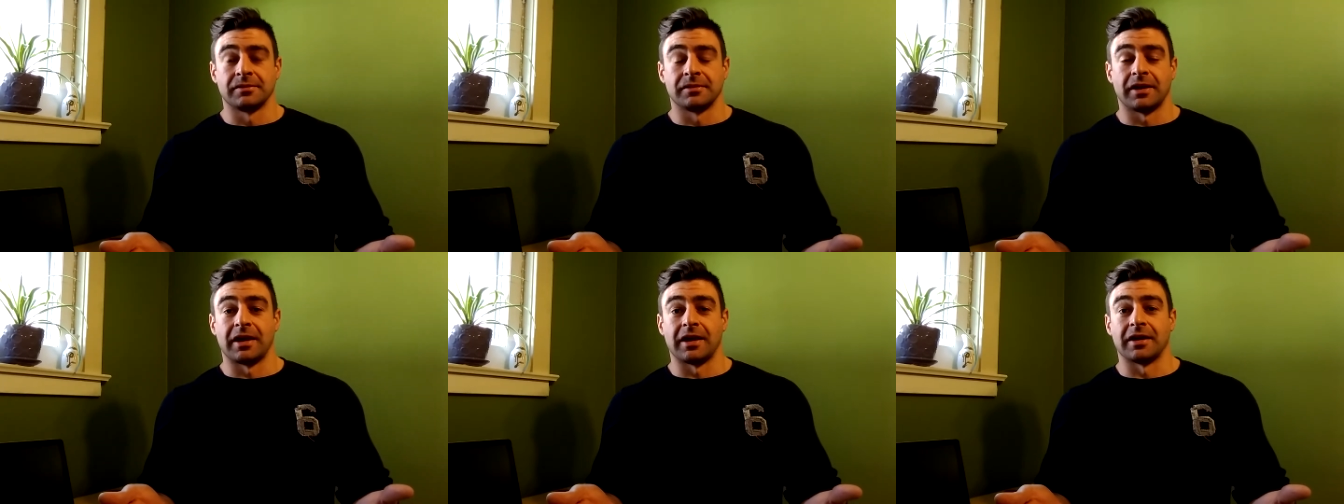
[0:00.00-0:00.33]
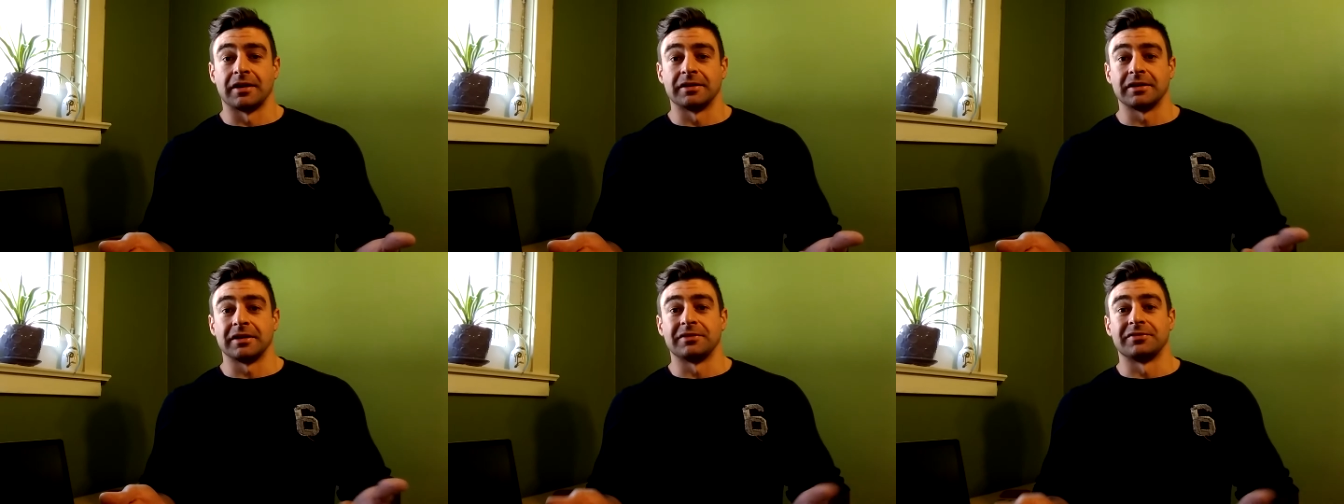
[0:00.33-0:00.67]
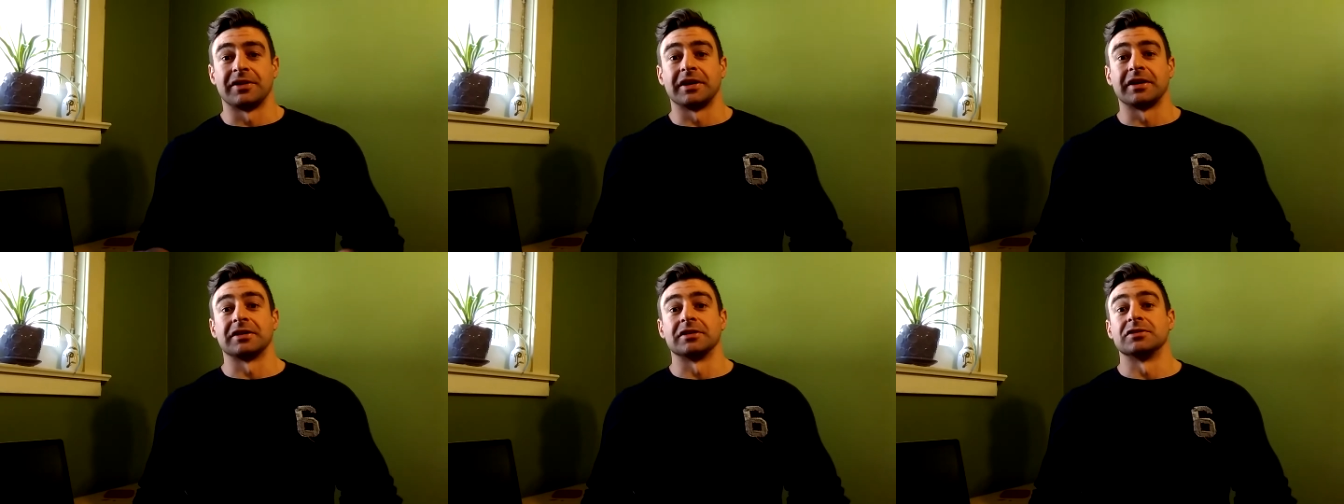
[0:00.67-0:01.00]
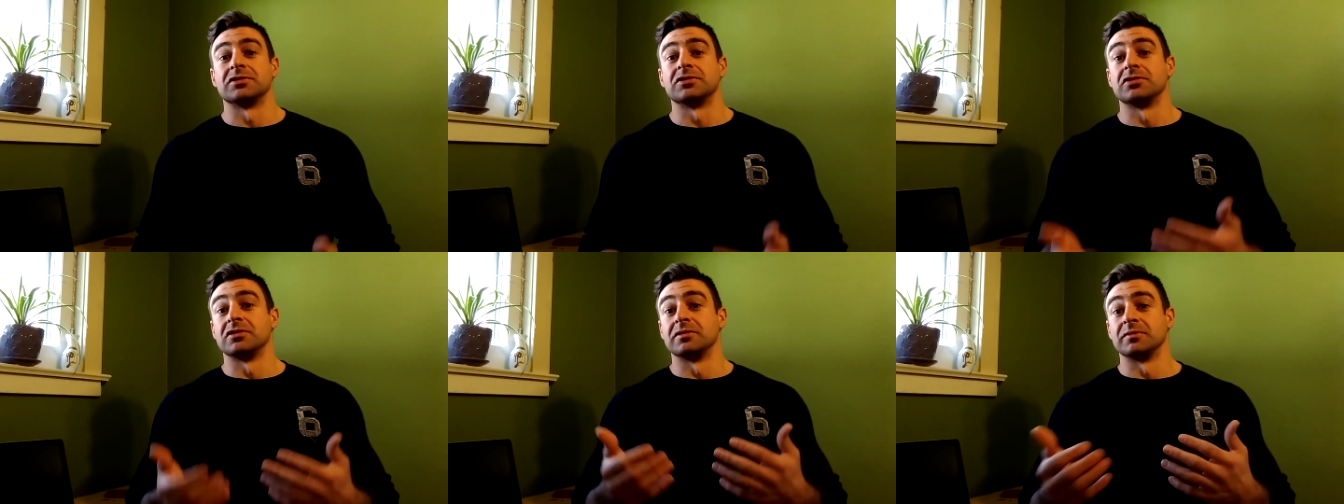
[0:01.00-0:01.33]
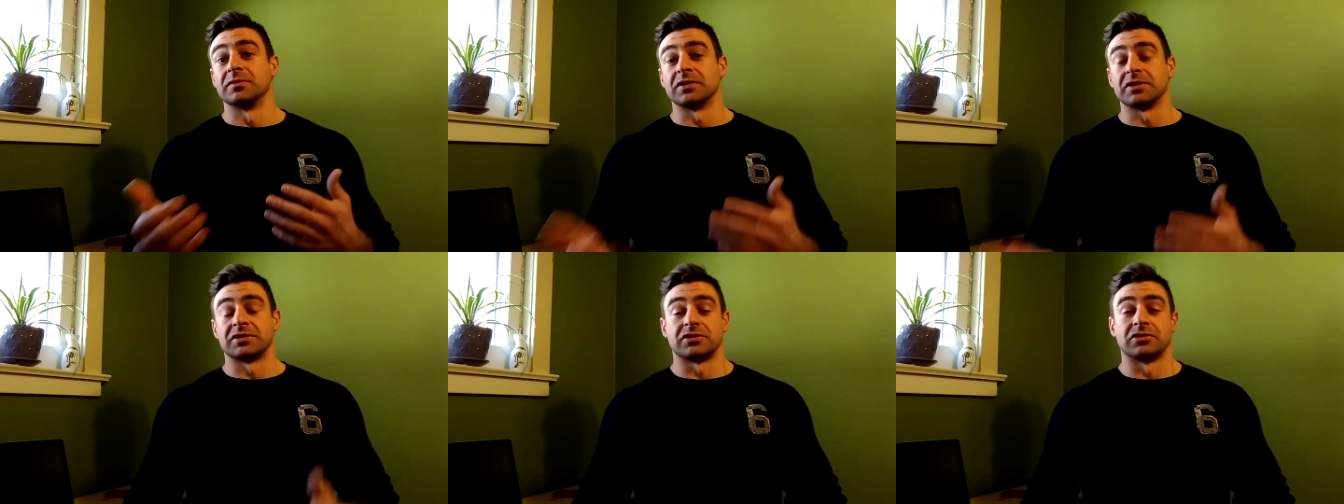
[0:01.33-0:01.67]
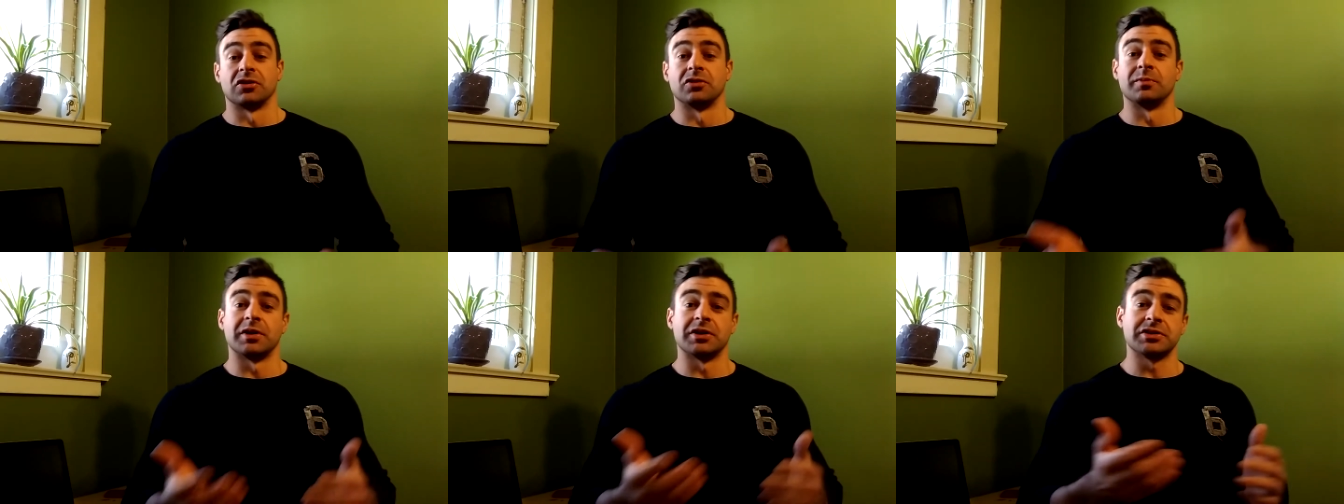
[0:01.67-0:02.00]
And if I consume so
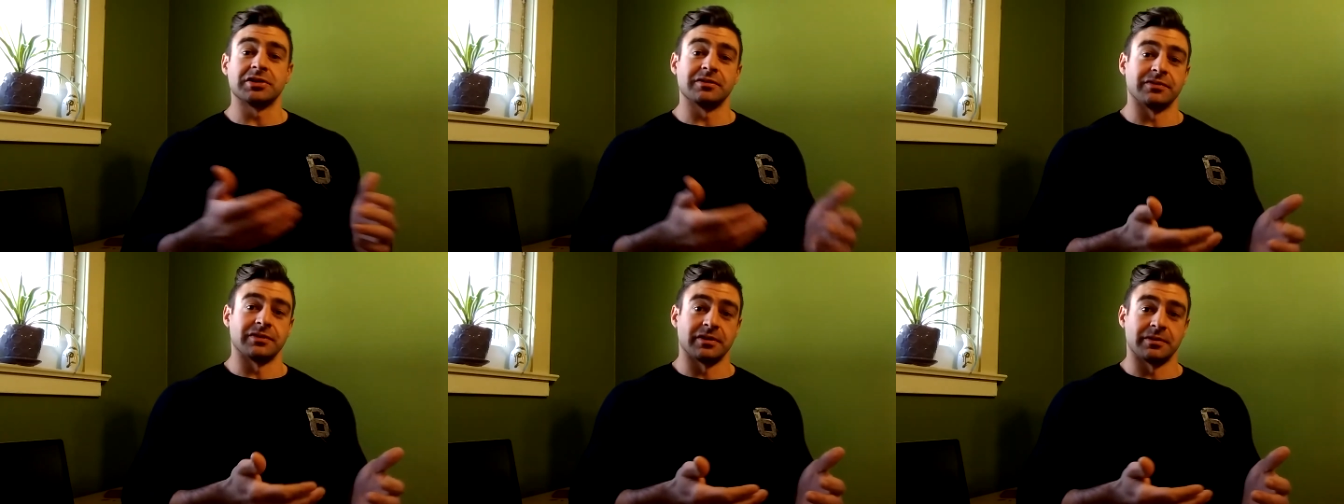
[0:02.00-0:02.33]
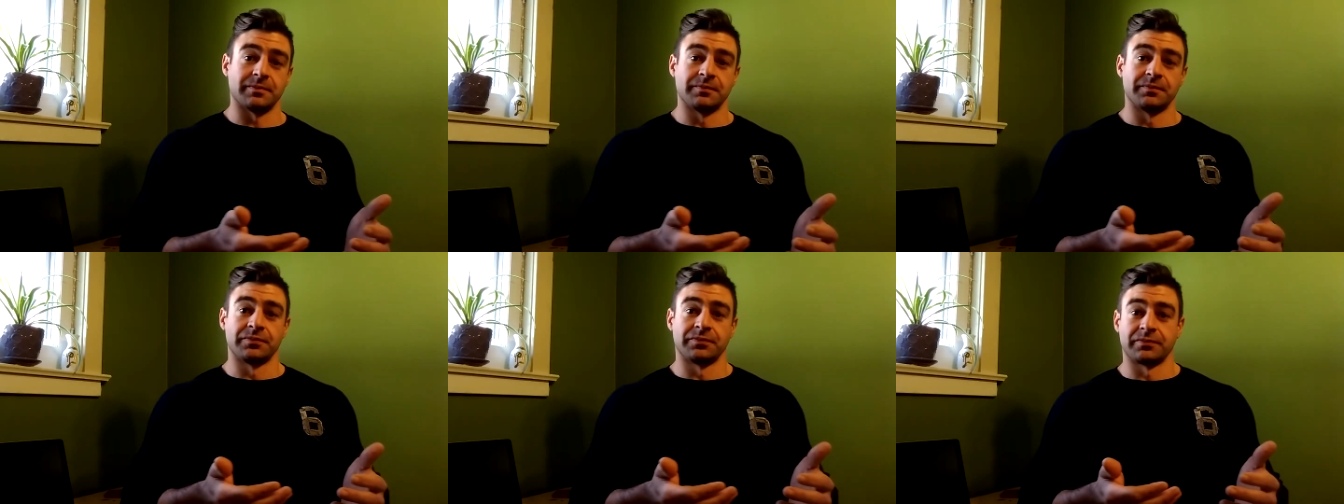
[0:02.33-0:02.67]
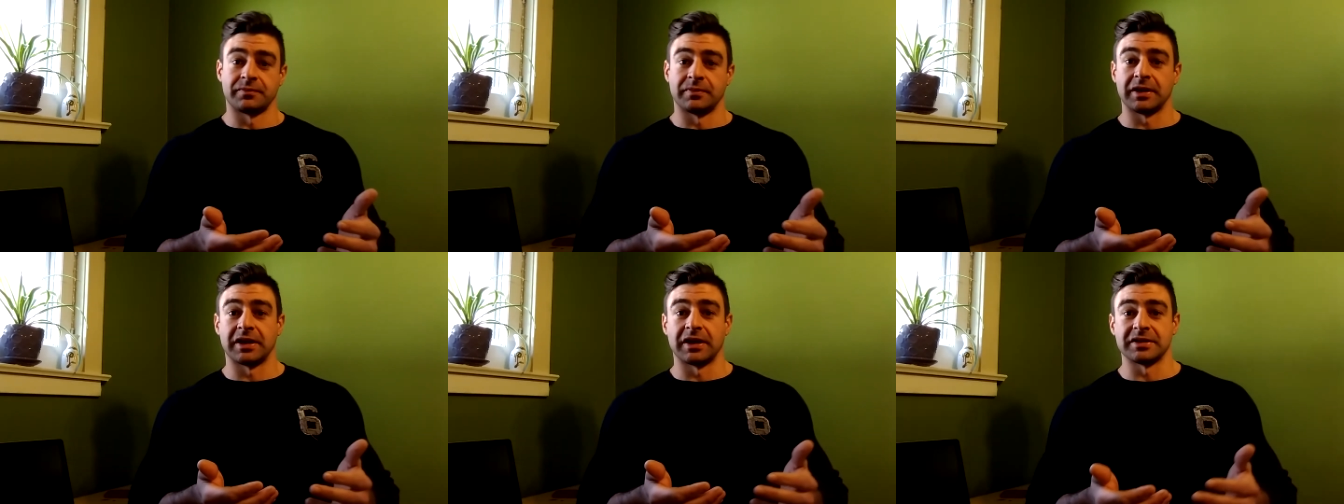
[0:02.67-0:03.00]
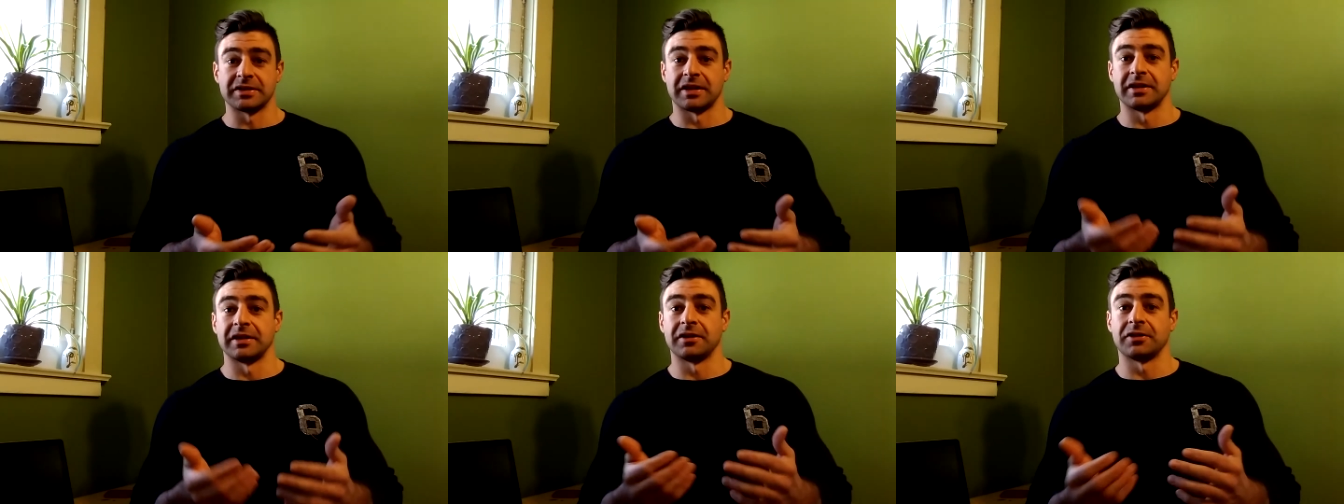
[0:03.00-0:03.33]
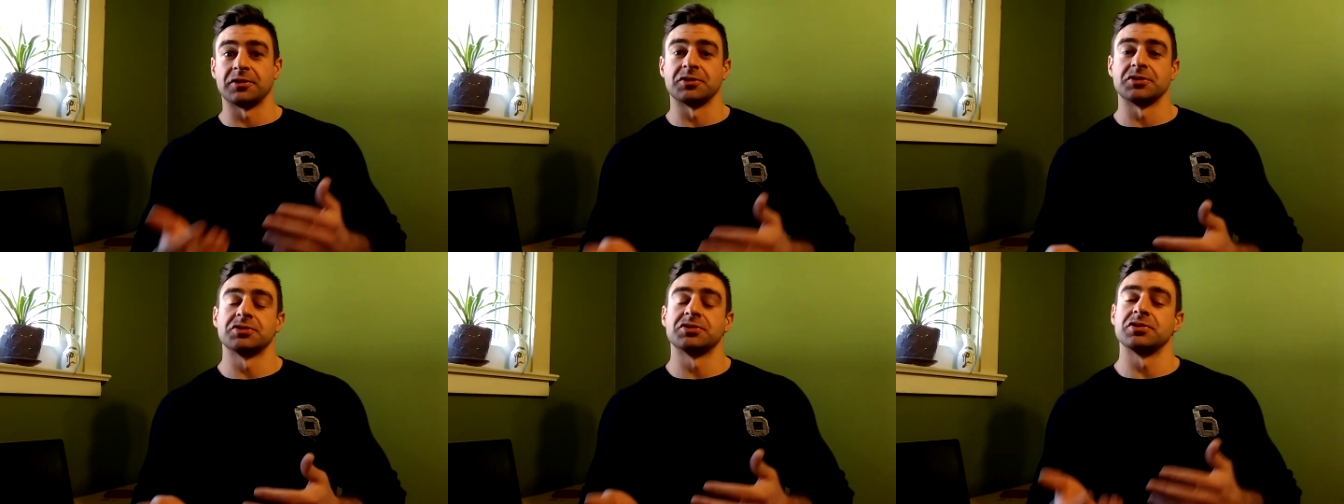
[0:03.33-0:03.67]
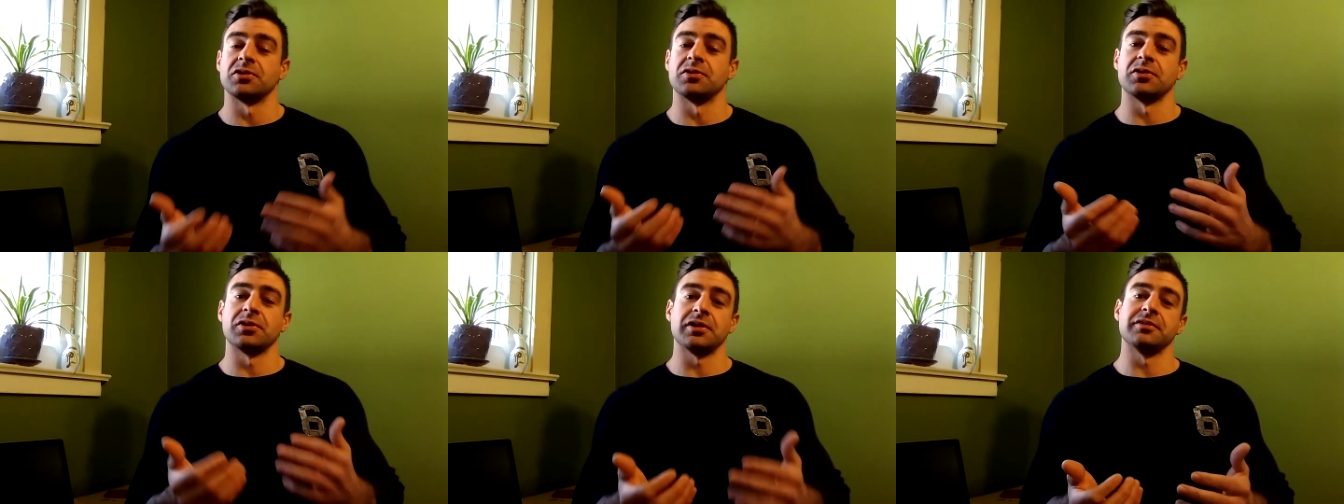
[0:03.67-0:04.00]
much of them, because I think they're
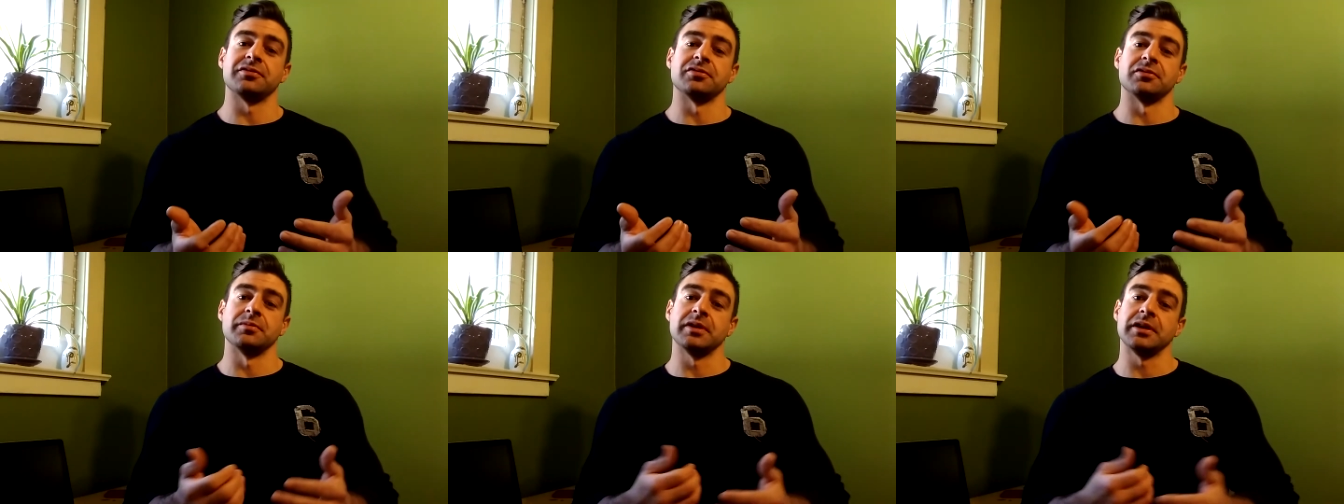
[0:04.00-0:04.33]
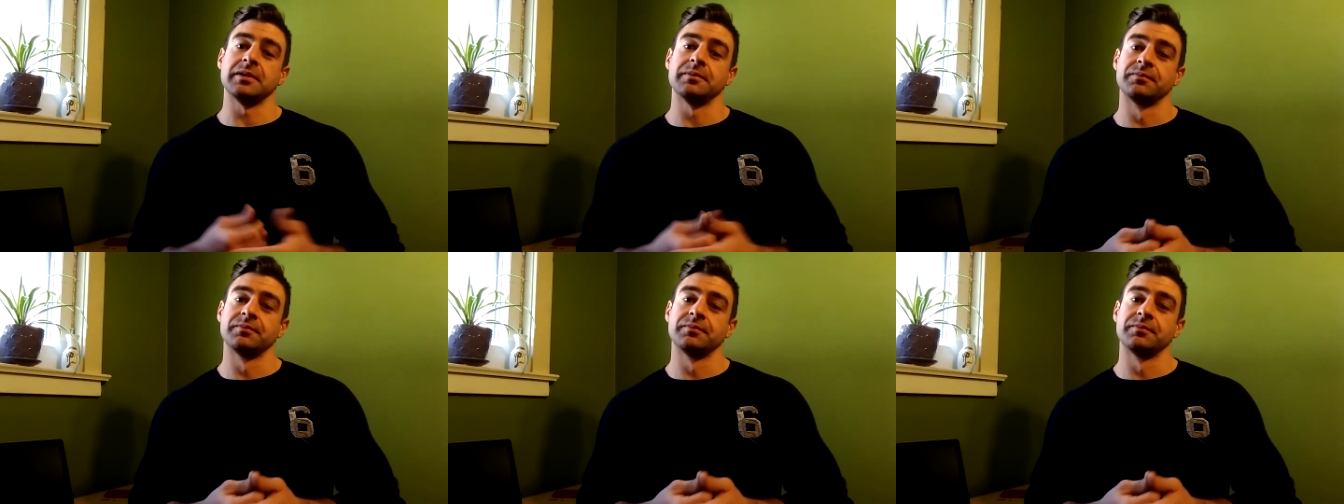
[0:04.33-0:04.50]
so good for me,